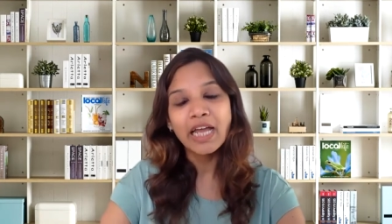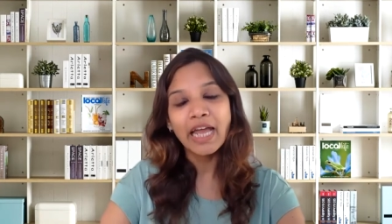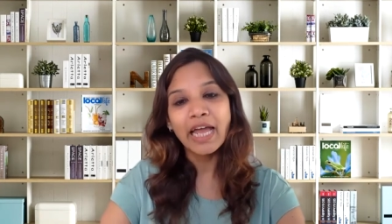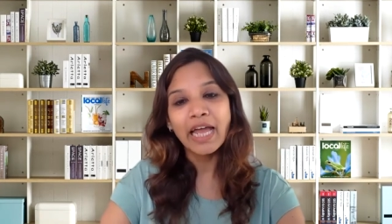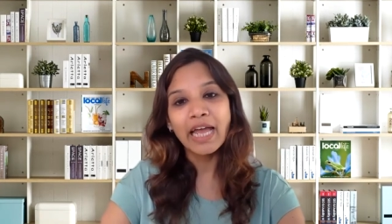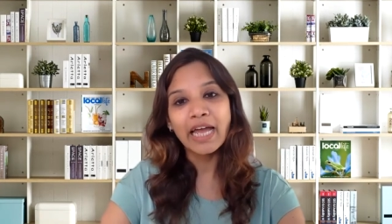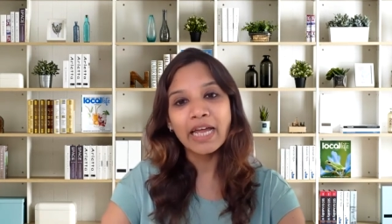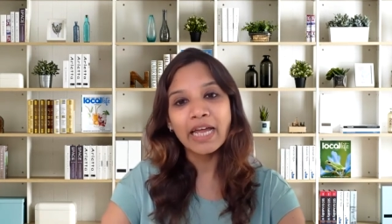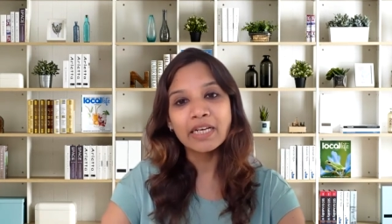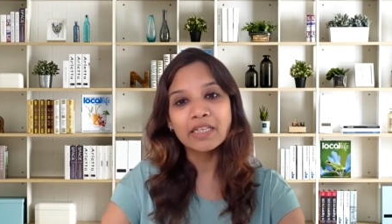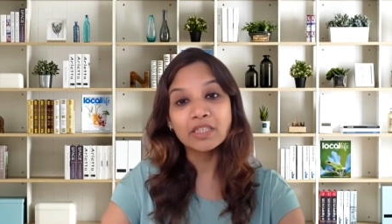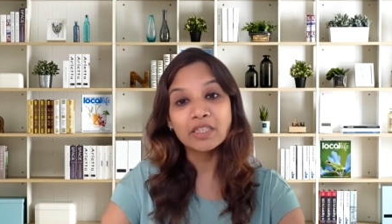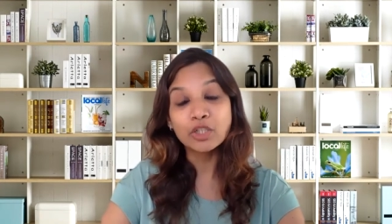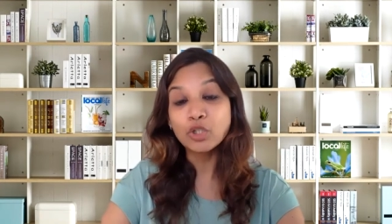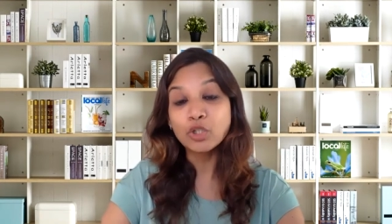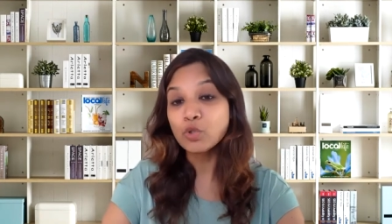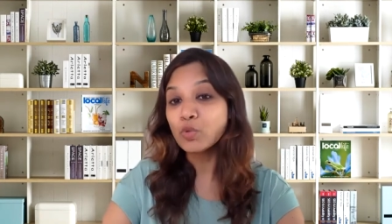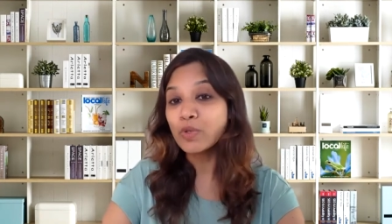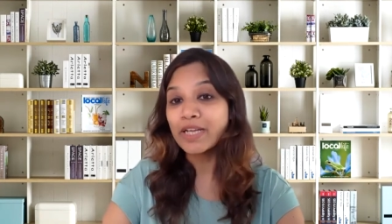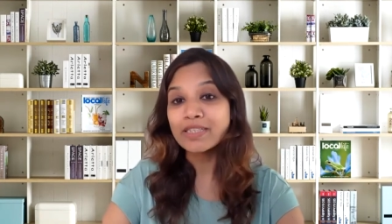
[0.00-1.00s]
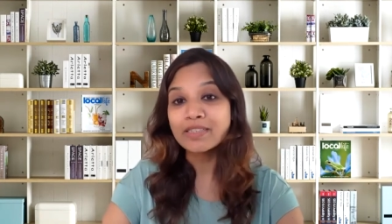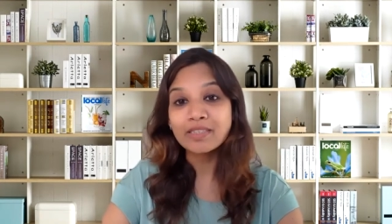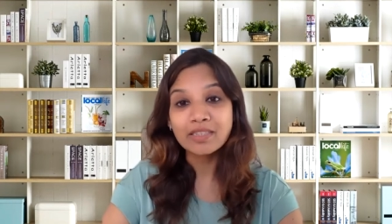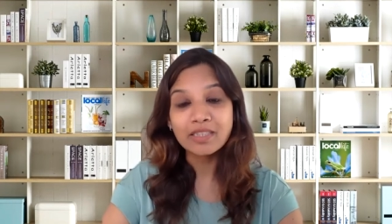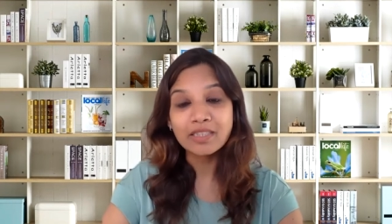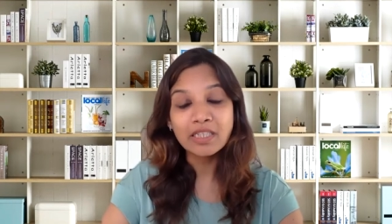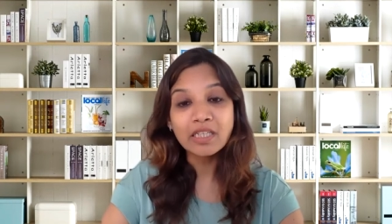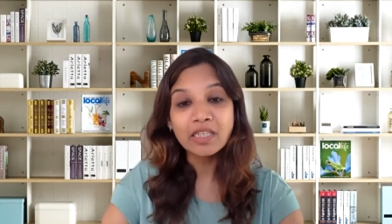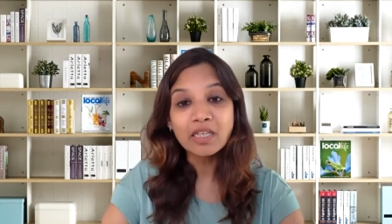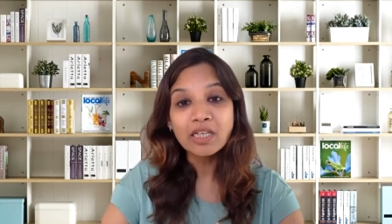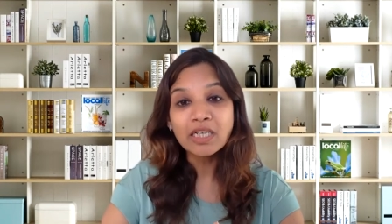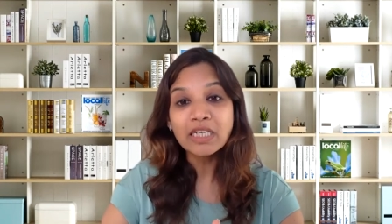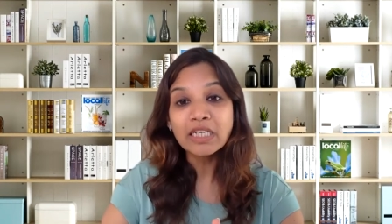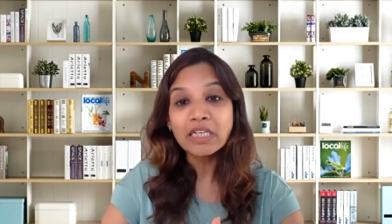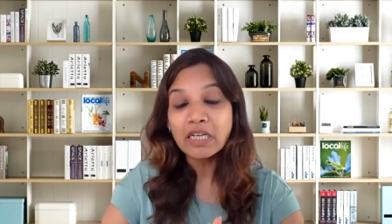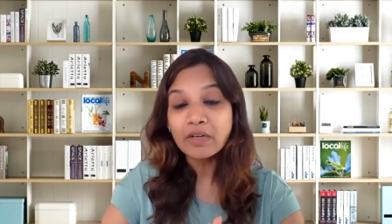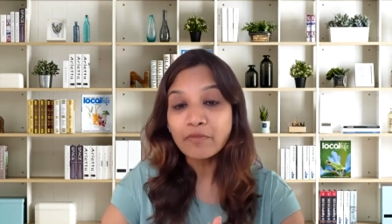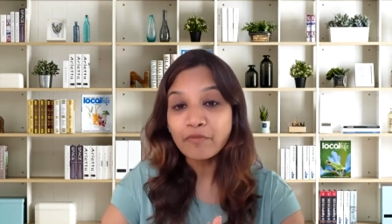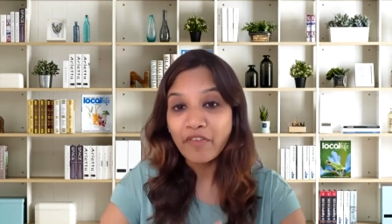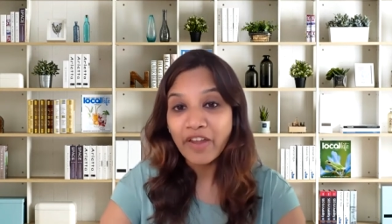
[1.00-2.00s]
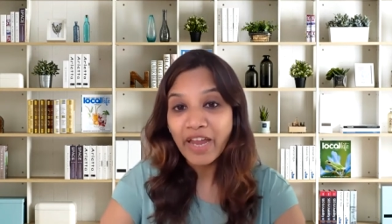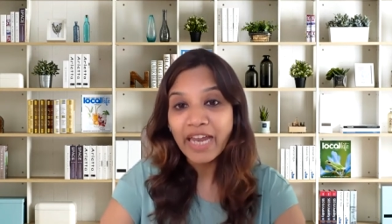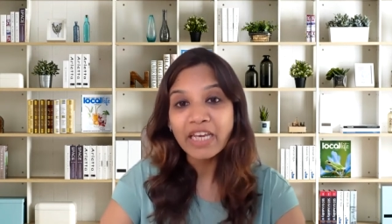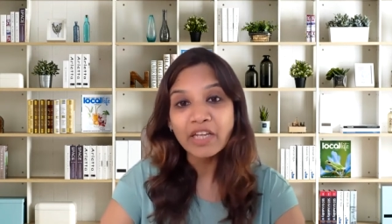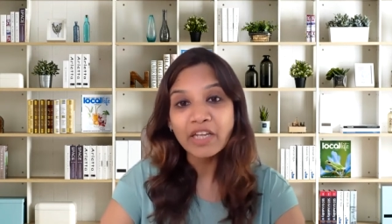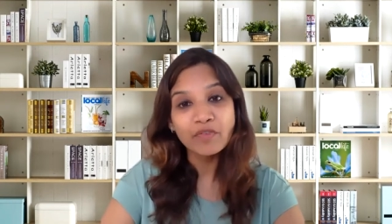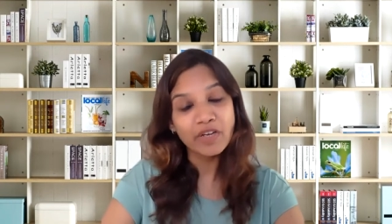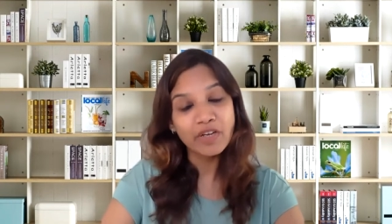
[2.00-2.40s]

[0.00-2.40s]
and you can see very,